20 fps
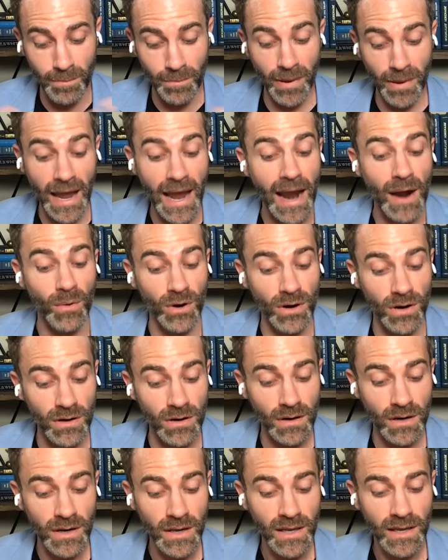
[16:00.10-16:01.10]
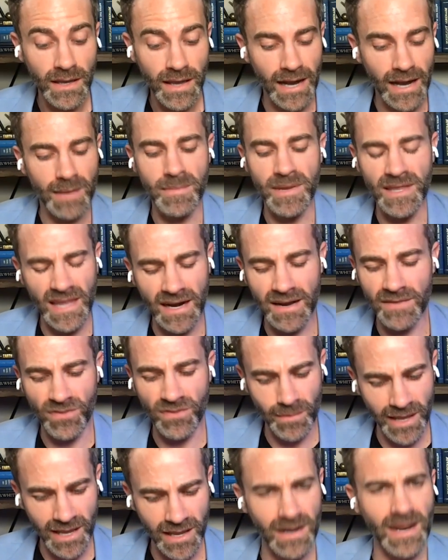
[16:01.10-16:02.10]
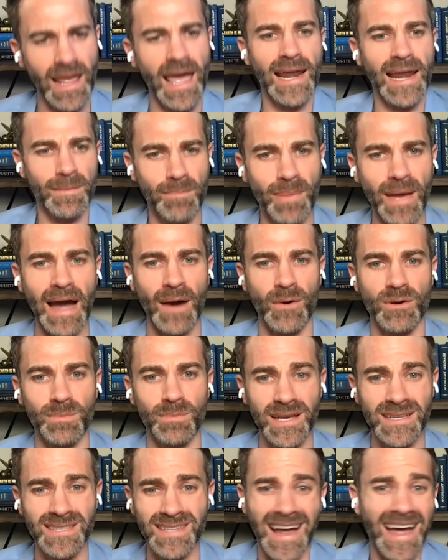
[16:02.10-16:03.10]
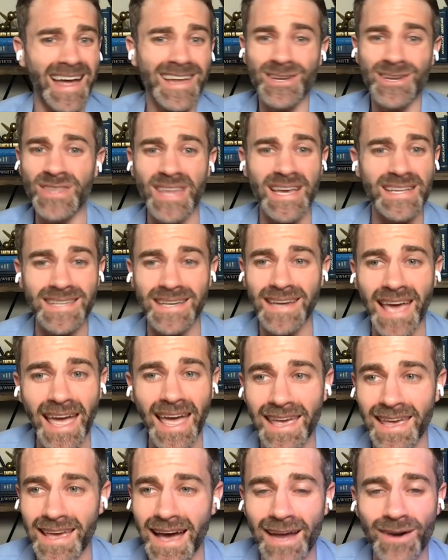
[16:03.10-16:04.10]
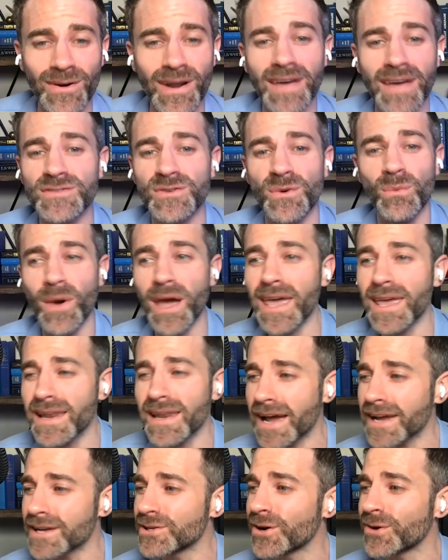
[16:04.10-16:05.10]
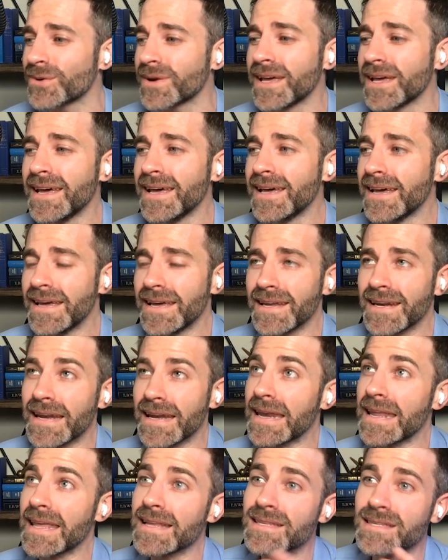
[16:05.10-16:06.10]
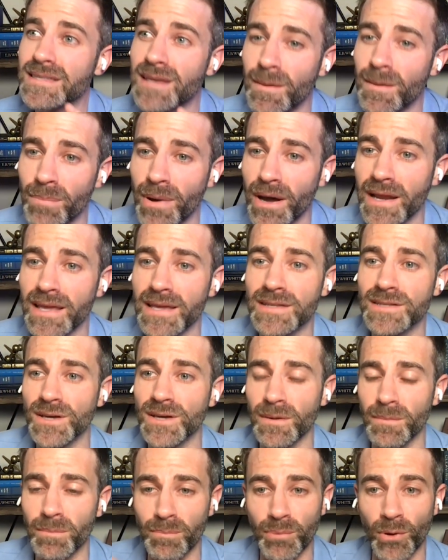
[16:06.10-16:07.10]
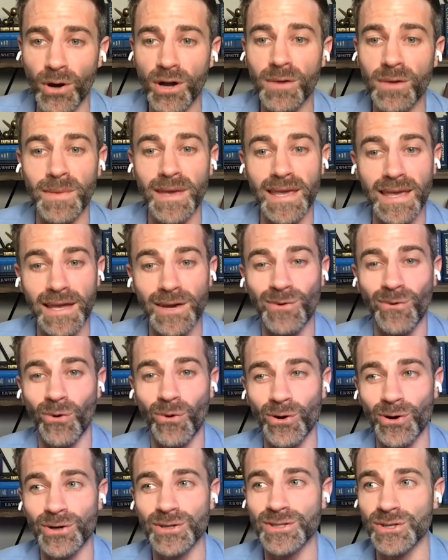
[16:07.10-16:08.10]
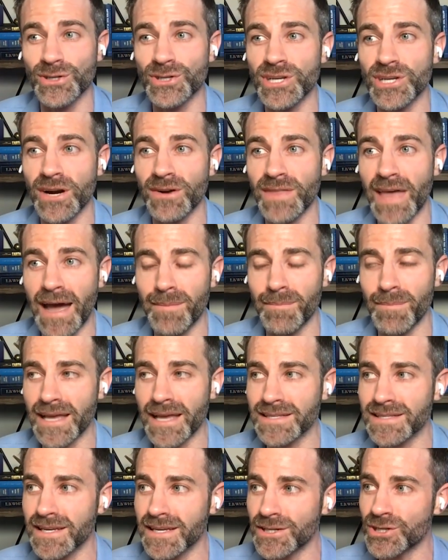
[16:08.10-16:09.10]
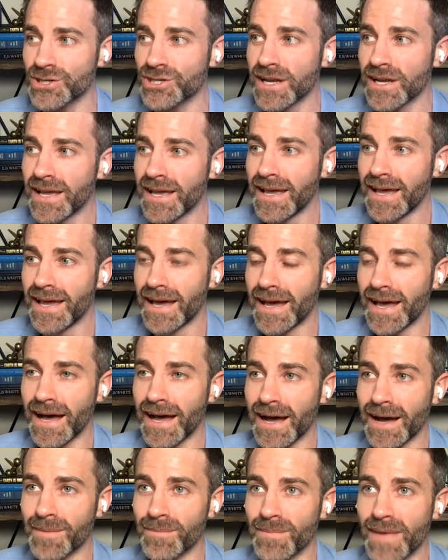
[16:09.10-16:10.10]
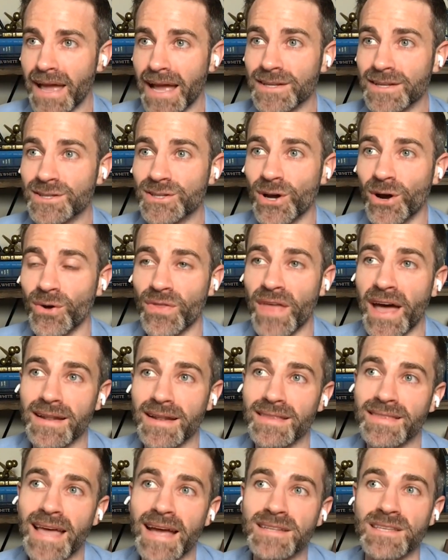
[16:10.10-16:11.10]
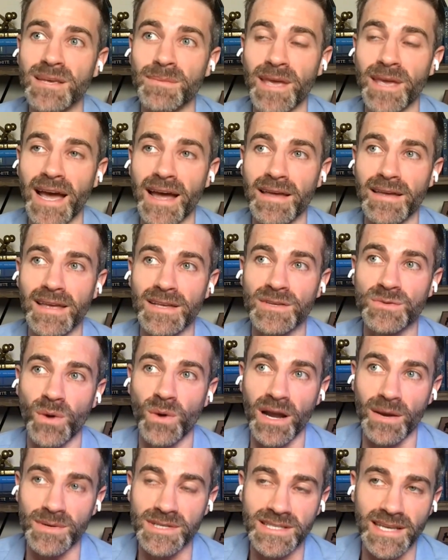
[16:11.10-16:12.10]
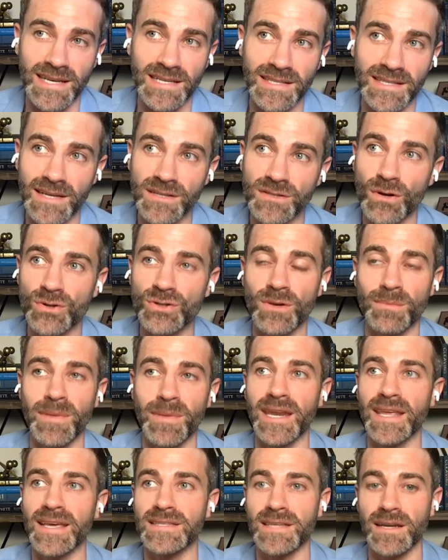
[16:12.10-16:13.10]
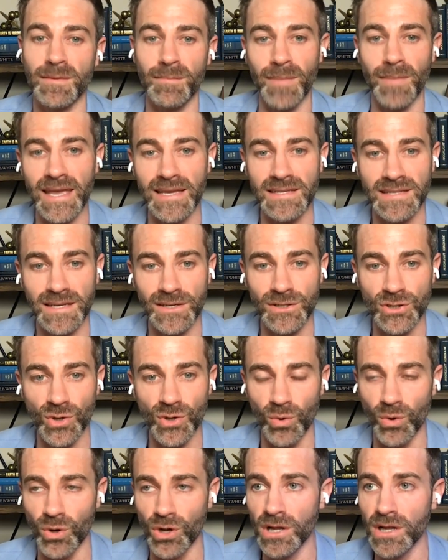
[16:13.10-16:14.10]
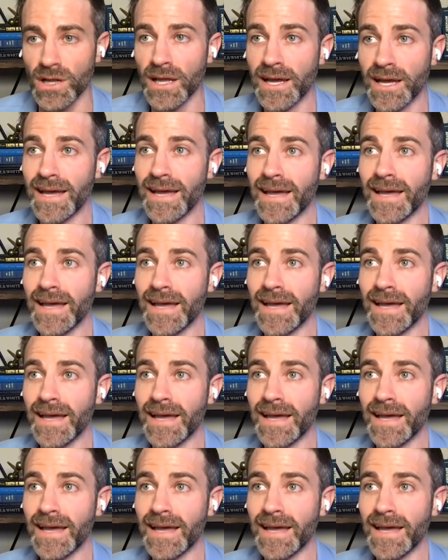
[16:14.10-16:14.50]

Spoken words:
power, and I mean that from like an empowered place, like, I can do that today. I don't have to wait. I don't need somebody to book me in order to share that message. And so that to me, is what I would say is, like, social media is an amazing tool.